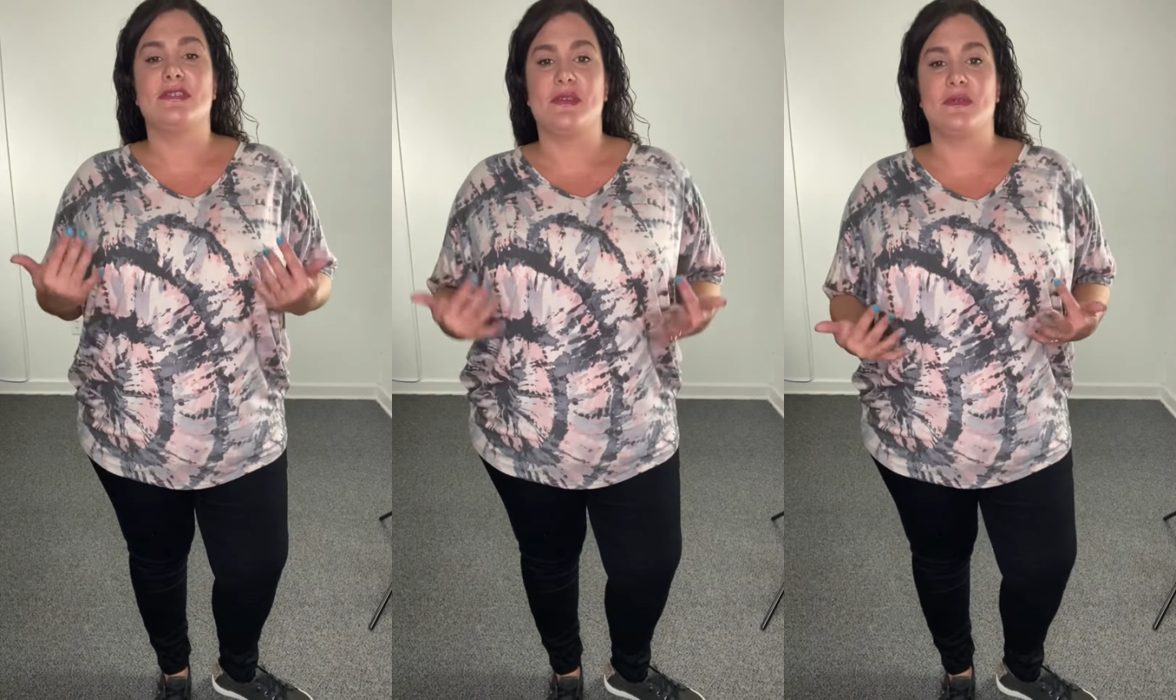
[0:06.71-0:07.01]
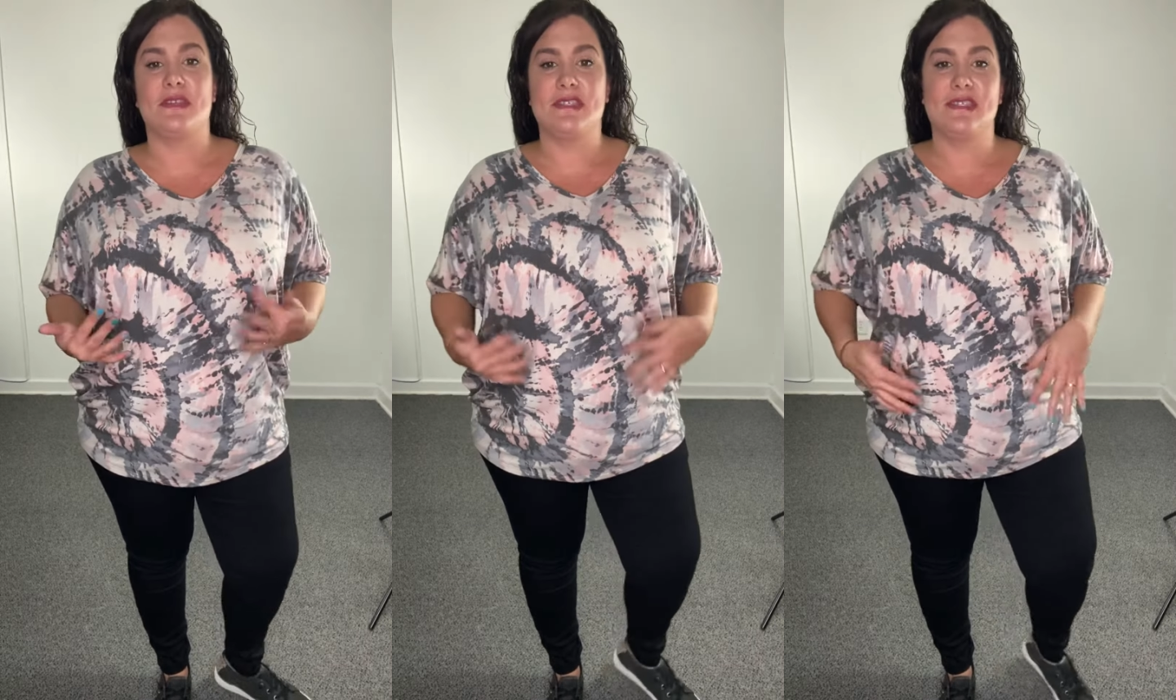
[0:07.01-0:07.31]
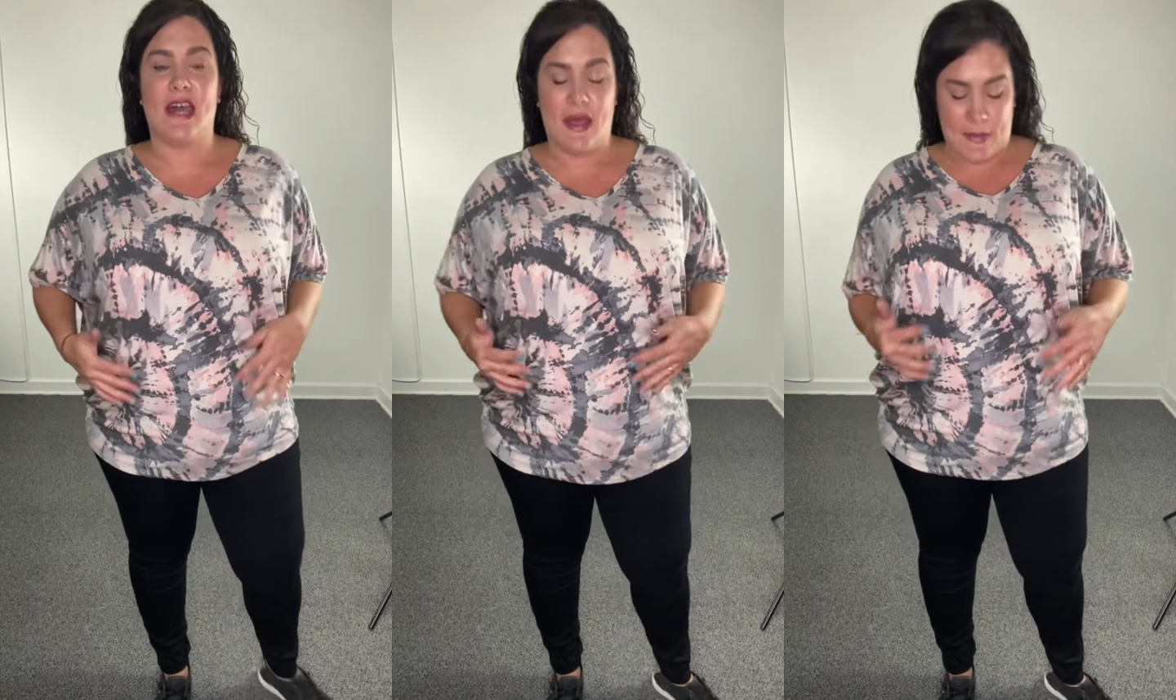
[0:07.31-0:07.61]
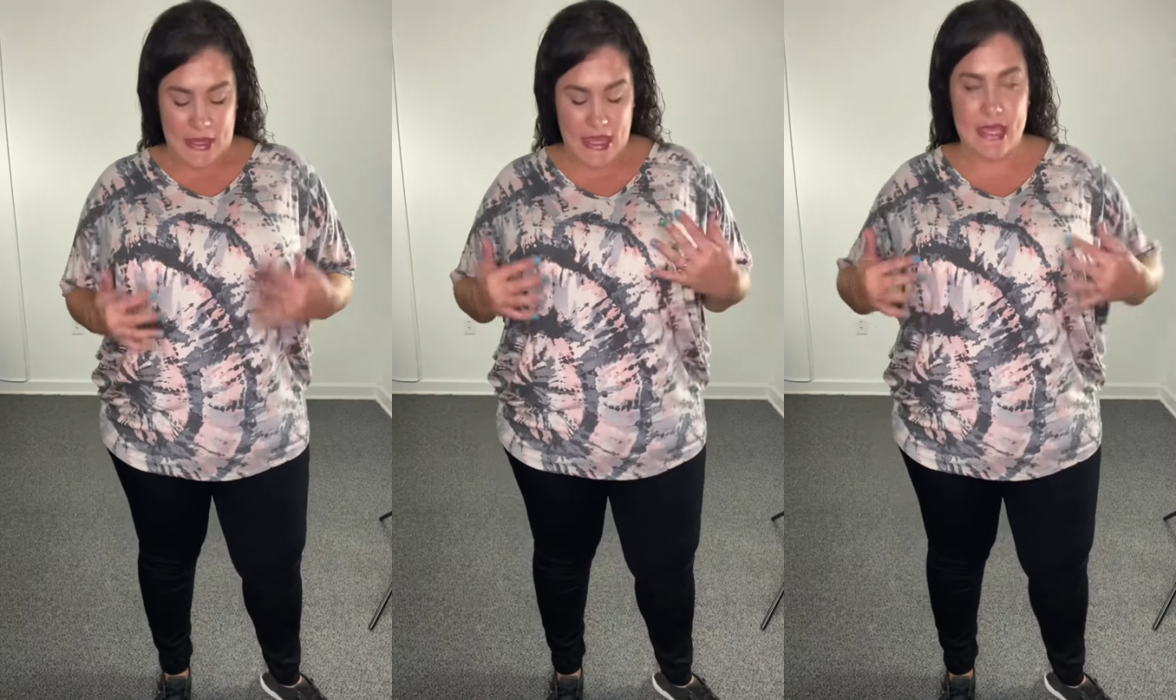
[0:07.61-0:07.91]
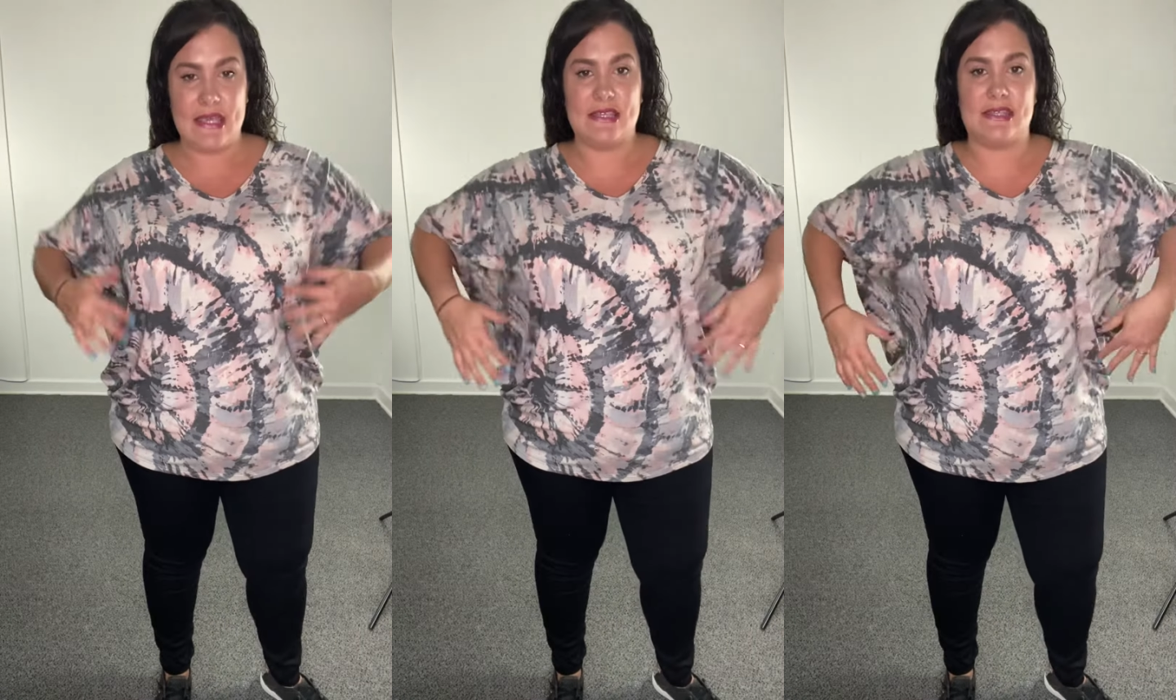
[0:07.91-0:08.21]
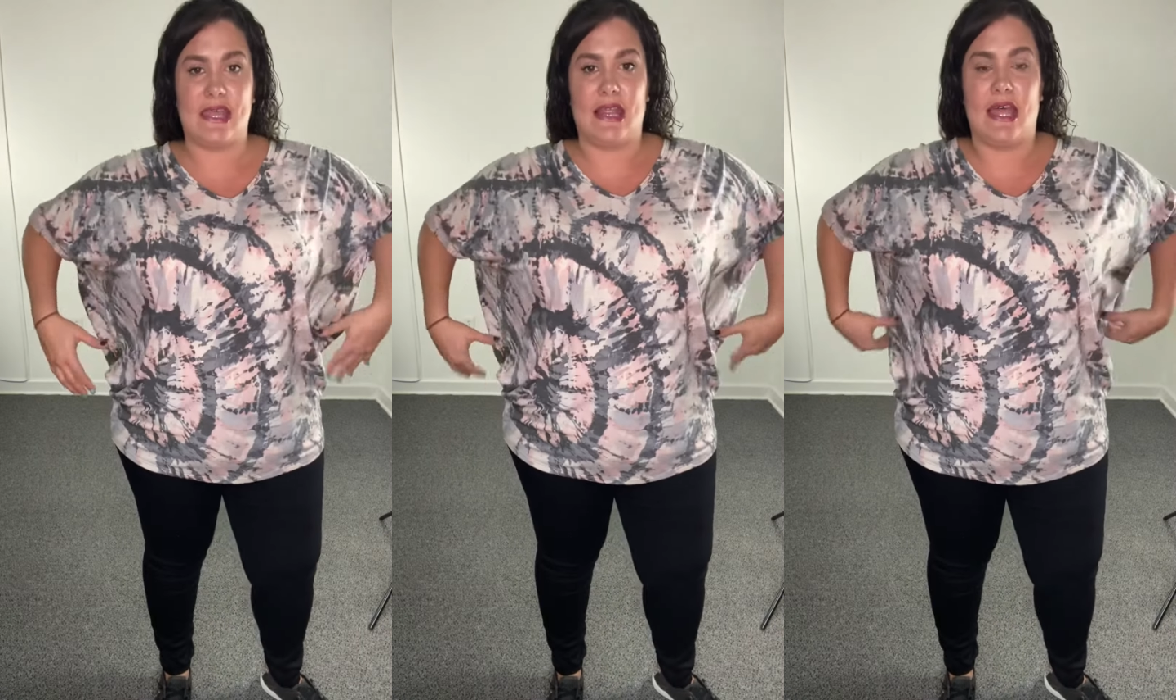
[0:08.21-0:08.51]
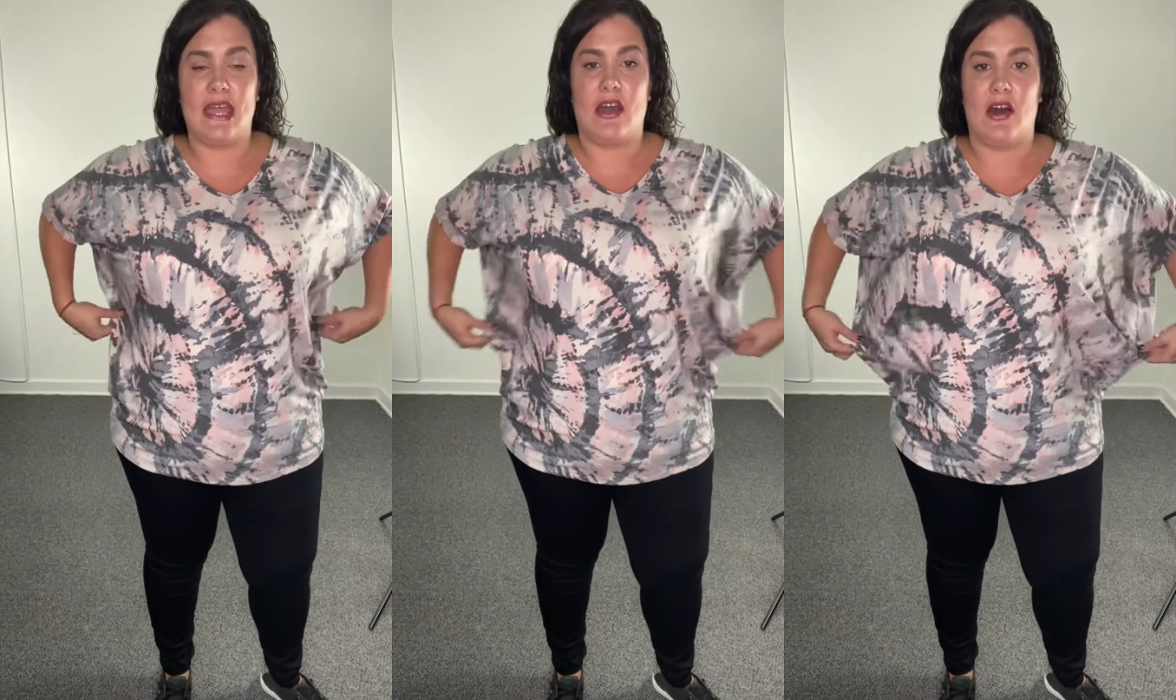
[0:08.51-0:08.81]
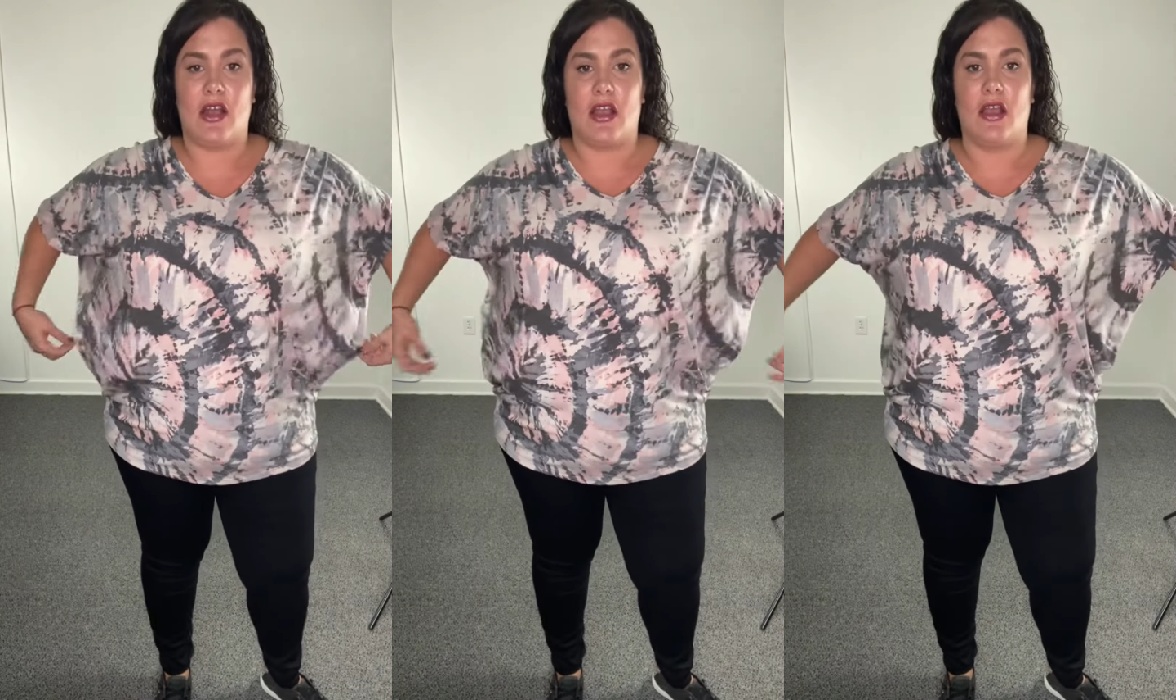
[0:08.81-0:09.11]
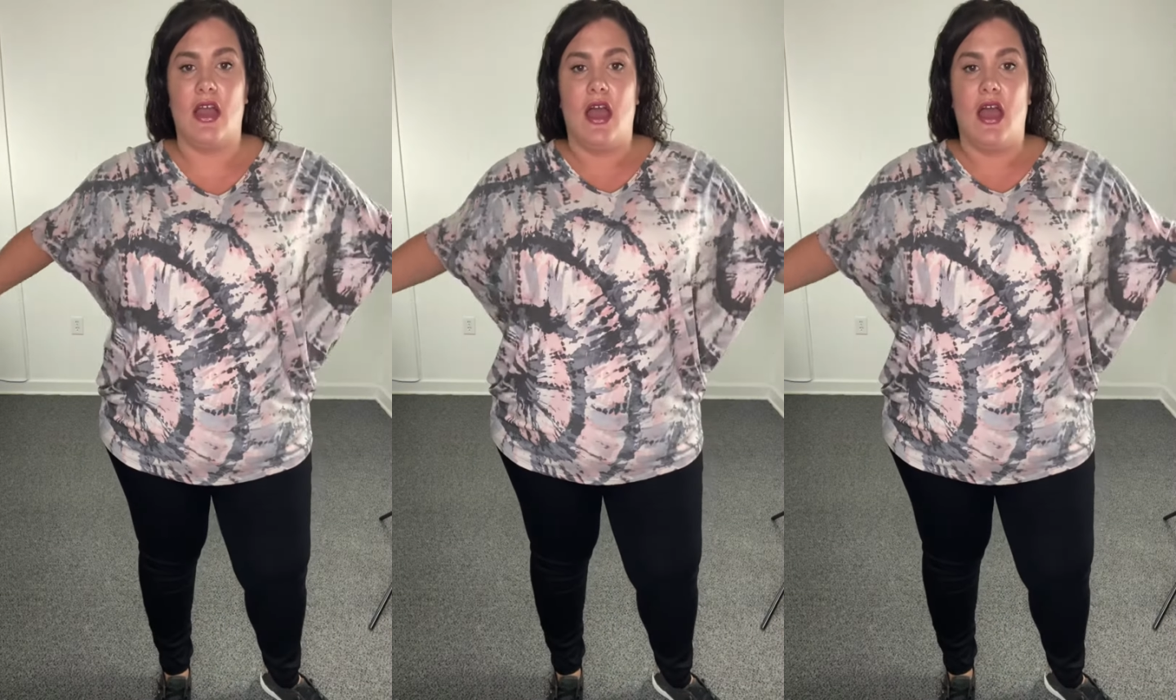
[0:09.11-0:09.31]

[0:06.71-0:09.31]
So this top is like our,